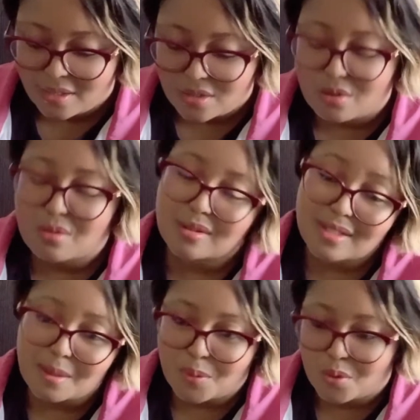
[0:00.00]
so
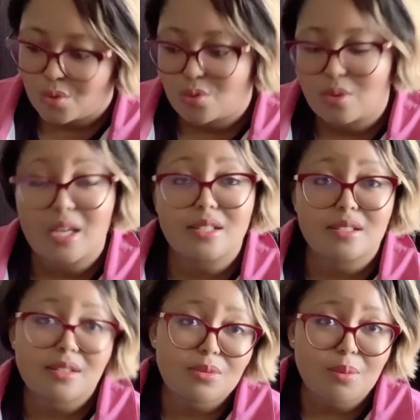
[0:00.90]
since I bought two guys,
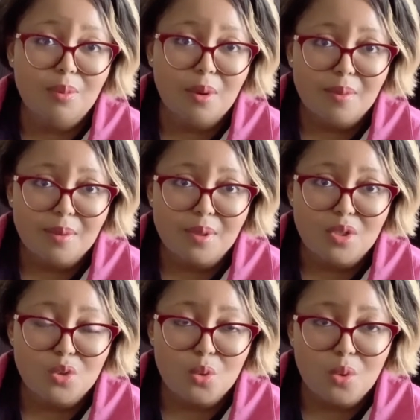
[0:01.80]
this will probably be
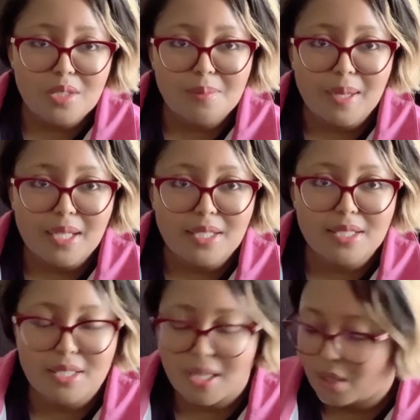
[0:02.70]
short, but
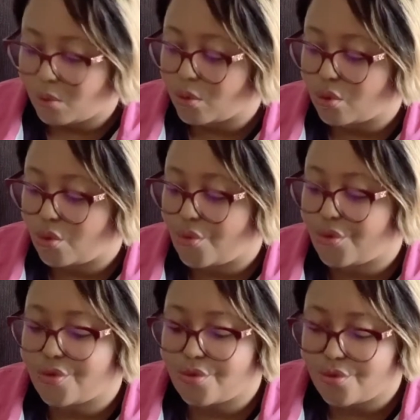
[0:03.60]
I will go
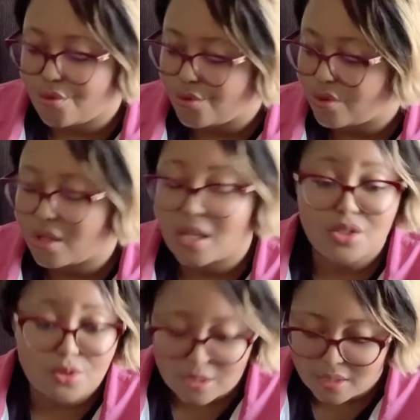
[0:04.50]
through the
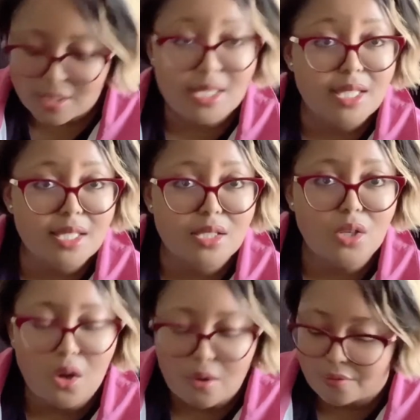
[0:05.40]
intricacies
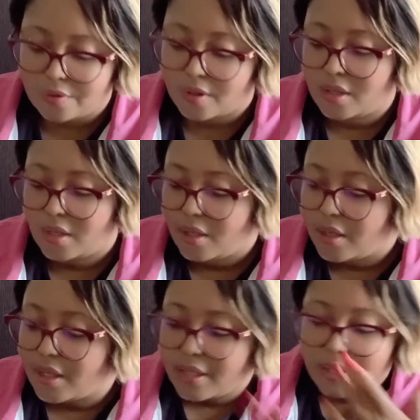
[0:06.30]
of
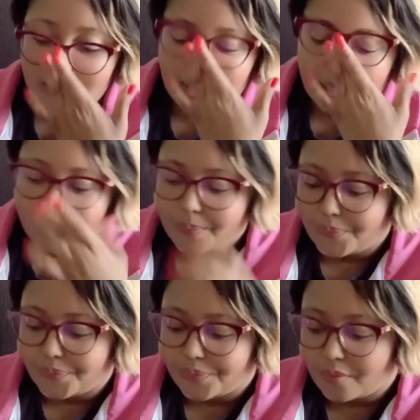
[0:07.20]

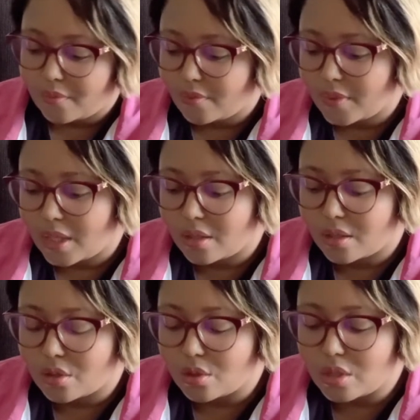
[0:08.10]
um,
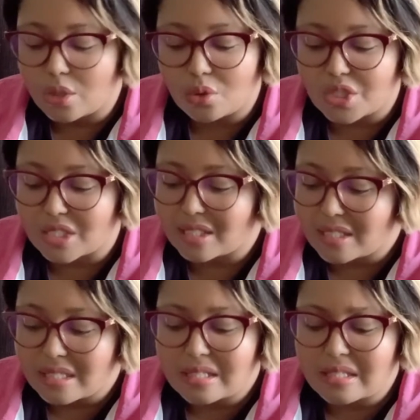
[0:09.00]

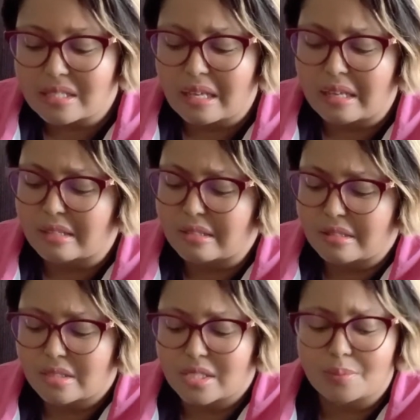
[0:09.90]
logistics and
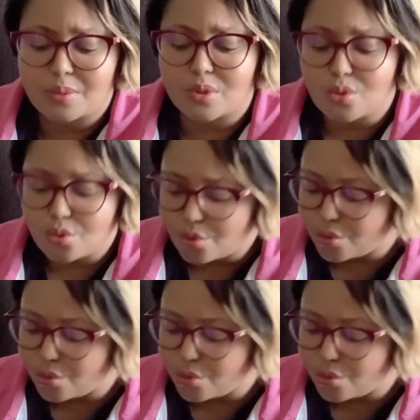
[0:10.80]
Shipito